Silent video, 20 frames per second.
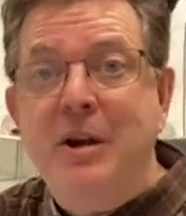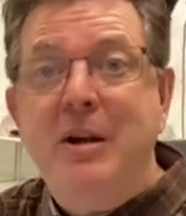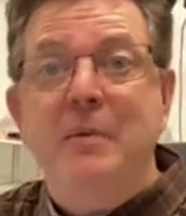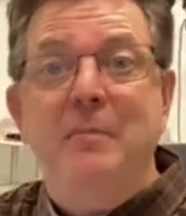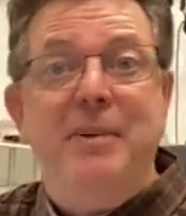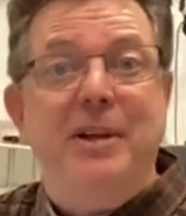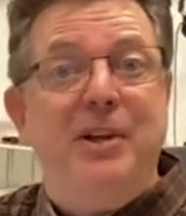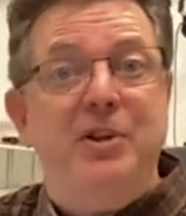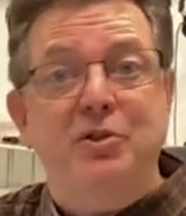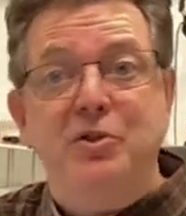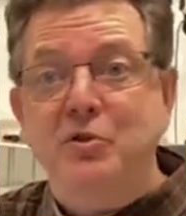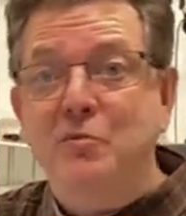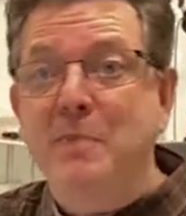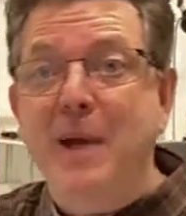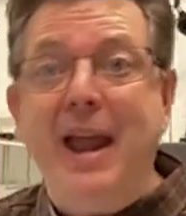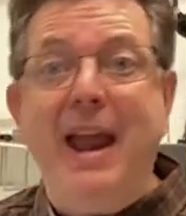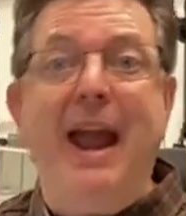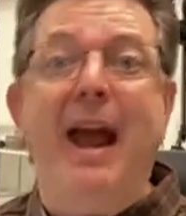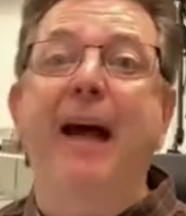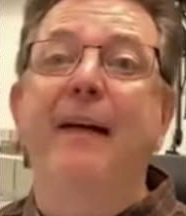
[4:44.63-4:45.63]
because you may
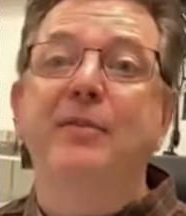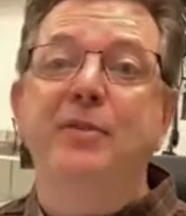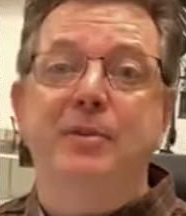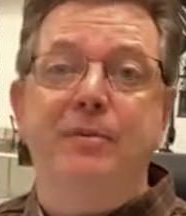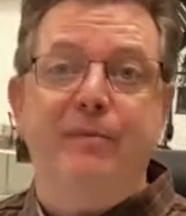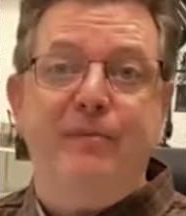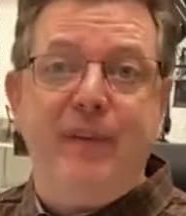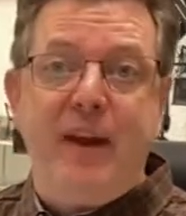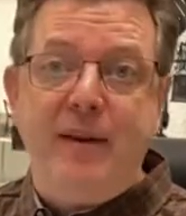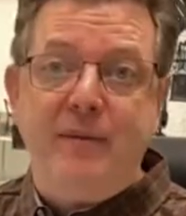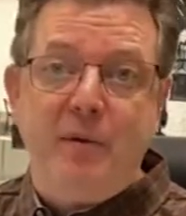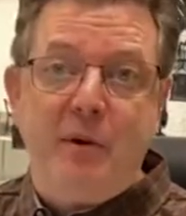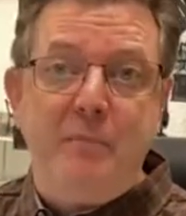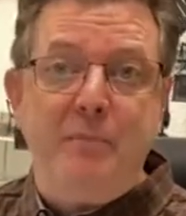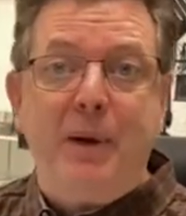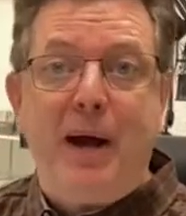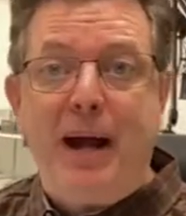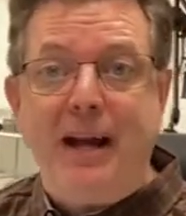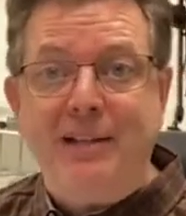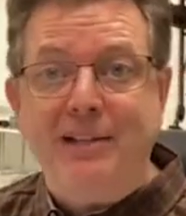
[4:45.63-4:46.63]
have some favorite
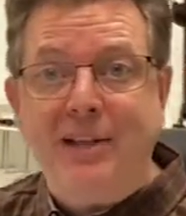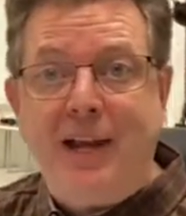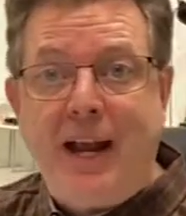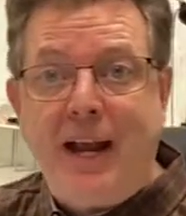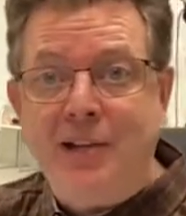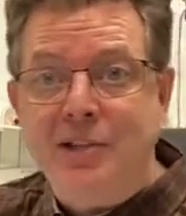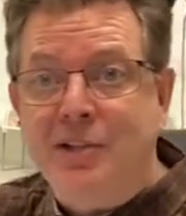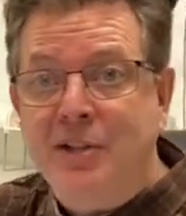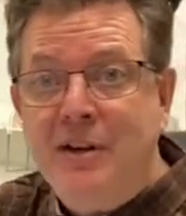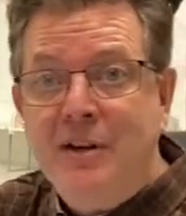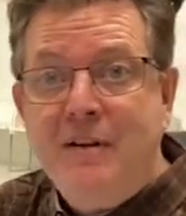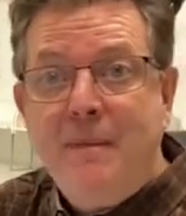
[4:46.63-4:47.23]
podcasts